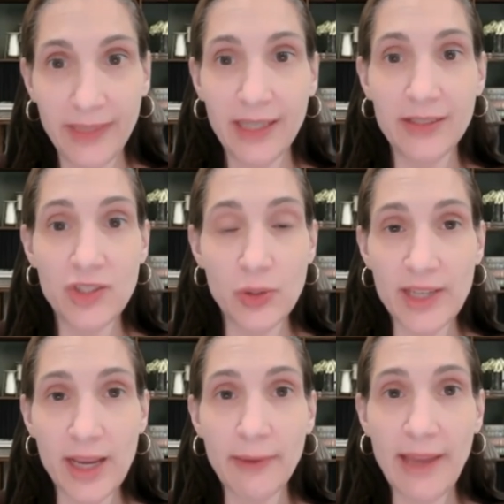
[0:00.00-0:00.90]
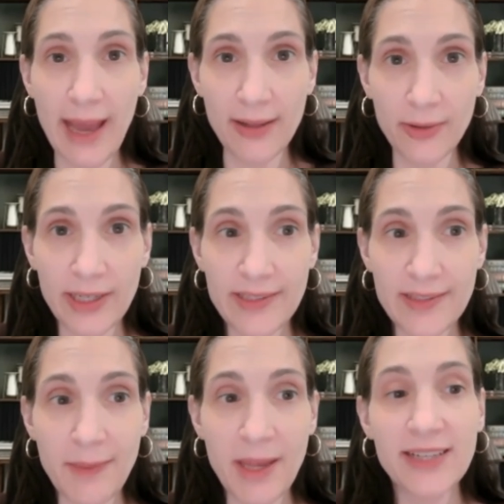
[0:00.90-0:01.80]
It is using up
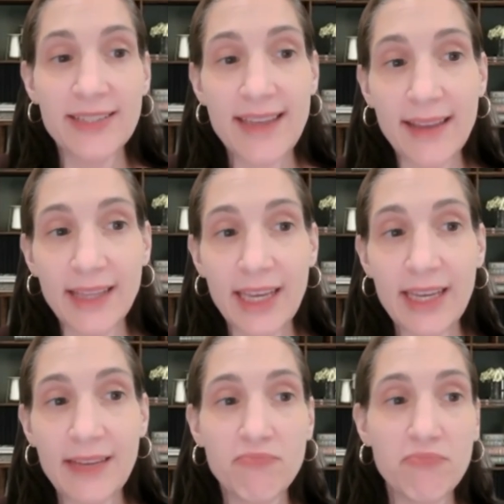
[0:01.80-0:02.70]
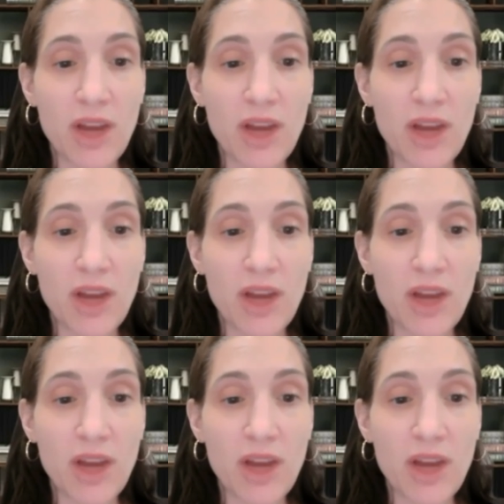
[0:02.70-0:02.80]
calories. Sadly,